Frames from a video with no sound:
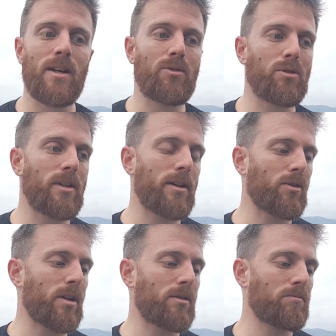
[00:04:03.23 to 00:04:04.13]
and you're like
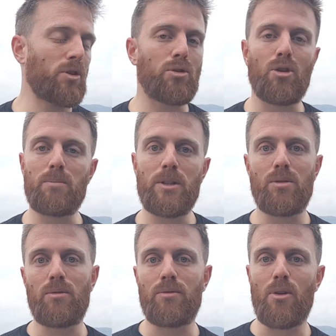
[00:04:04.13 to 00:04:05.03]
okay you told me
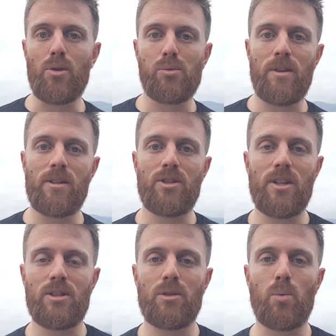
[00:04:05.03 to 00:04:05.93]
to focus within
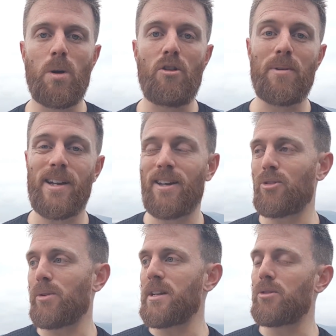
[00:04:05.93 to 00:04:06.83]
6 and 12 but I can
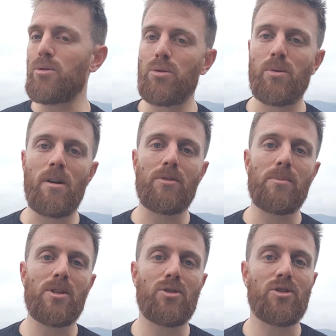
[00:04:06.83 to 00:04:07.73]
already do 12
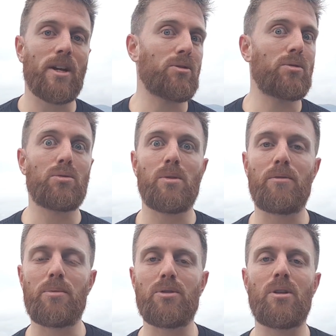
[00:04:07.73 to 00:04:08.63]
repetitions I can do
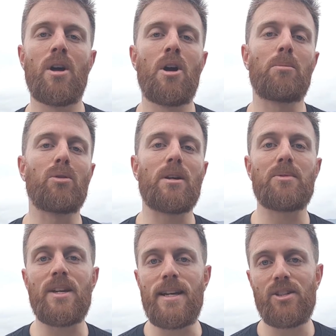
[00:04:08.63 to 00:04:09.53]
12 pull, pull
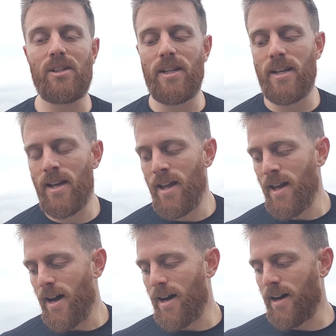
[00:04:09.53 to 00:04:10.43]
ups easily
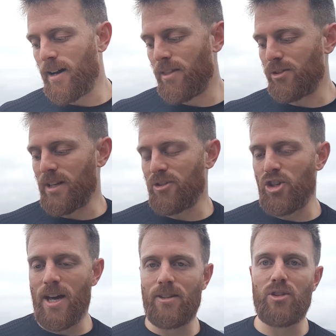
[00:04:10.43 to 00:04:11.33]
uh, and they're not
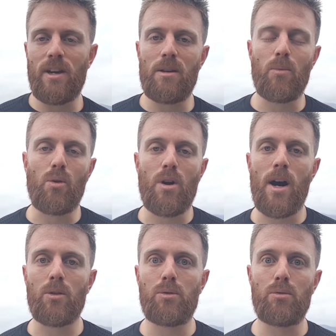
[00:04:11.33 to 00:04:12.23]
challenging anymore
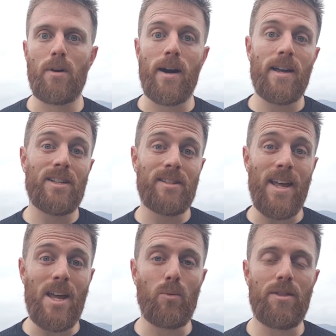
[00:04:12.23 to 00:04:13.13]
how do I
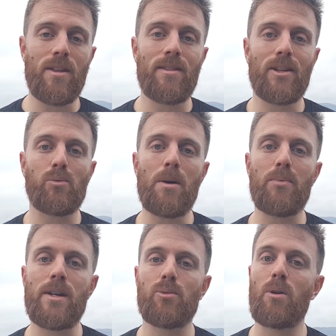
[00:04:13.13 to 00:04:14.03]
stay within that rep
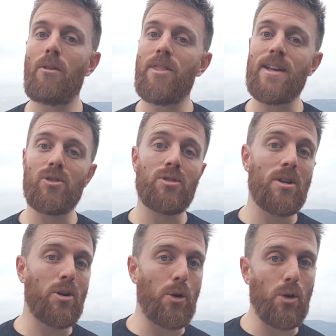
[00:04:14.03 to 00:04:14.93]
range well that's
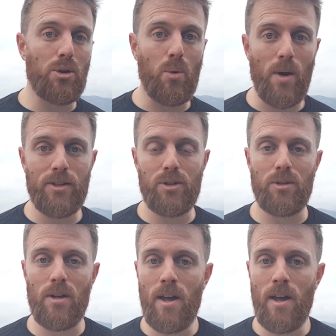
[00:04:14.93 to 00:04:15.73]
a good question